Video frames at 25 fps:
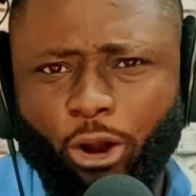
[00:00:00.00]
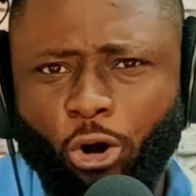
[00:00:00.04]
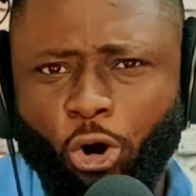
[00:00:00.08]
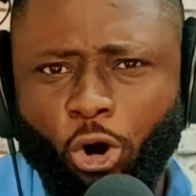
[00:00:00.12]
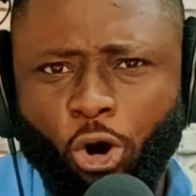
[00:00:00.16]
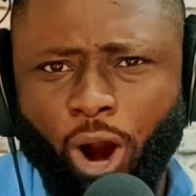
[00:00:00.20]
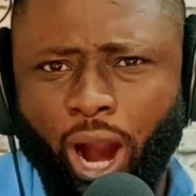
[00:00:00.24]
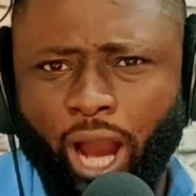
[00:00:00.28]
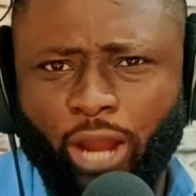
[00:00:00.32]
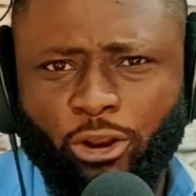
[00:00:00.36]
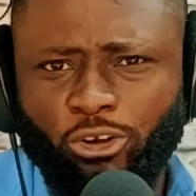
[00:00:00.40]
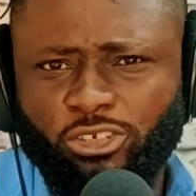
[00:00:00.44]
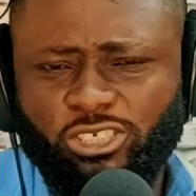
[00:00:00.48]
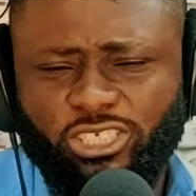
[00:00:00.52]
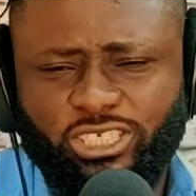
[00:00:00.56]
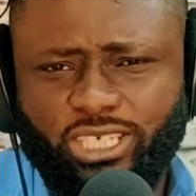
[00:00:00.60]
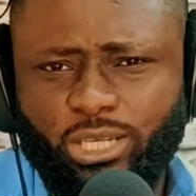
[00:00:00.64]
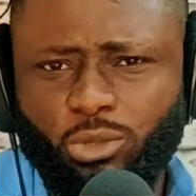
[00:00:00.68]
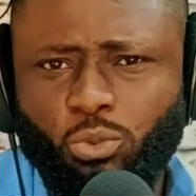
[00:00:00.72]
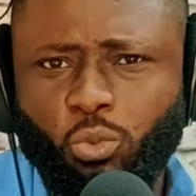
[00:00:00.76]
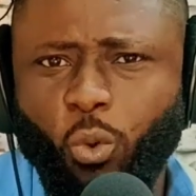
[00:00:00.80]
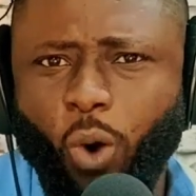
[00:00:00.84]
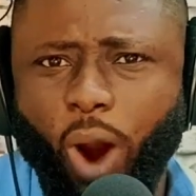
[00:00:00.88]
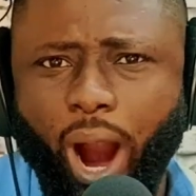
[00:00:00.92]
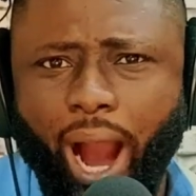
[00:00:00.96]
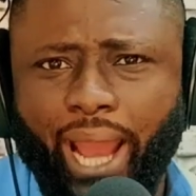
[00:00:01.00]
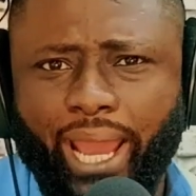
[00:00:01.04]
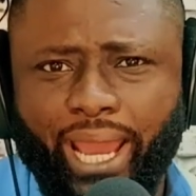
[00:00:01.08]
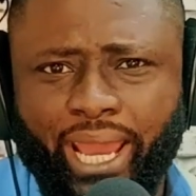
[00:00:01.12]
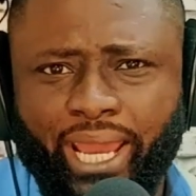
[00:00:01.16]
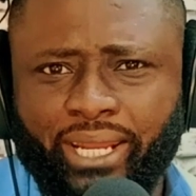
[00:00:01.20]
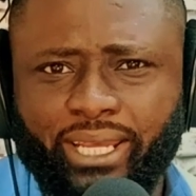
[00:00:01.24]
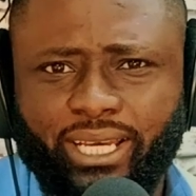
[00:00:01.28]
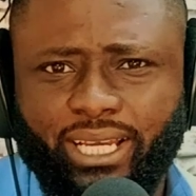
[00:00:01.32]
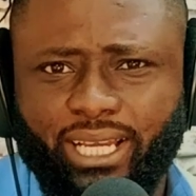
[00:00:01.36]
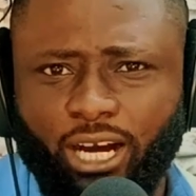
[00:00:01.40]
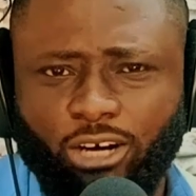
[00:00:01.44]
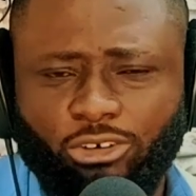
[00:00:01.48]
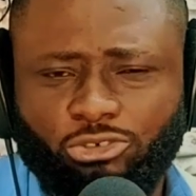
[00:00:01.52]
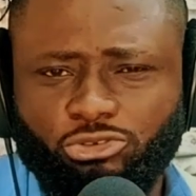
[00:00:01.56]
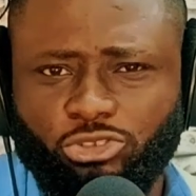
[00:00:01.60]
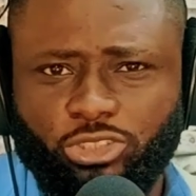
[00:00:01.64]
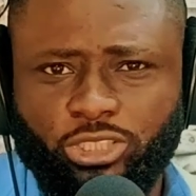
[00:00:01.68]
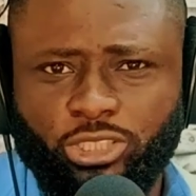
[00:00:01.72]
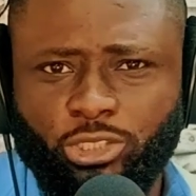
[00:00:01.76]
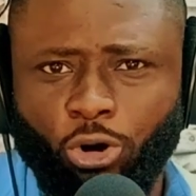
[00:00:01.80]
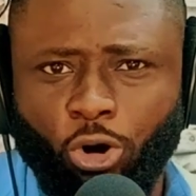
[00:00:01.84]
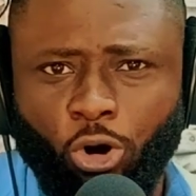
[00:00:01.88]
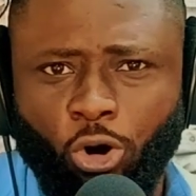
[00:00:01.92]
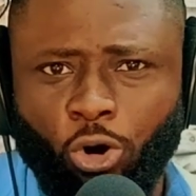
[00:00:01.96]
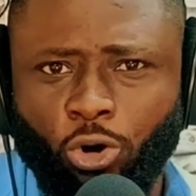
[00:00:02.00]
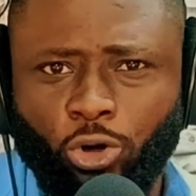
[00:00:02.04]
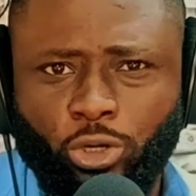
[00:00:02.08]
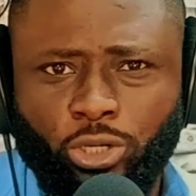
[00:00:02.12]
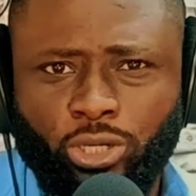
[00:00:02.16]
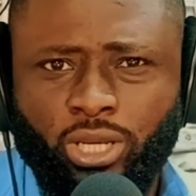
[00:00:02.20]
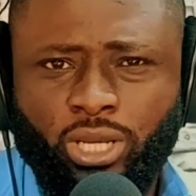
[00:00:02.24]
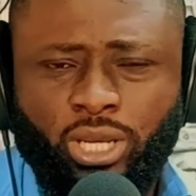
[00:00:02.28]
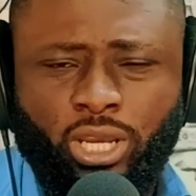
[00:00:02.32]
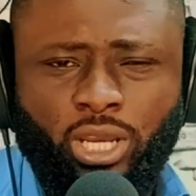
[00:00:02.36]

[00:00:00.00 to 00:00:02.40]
or I don't see why any country or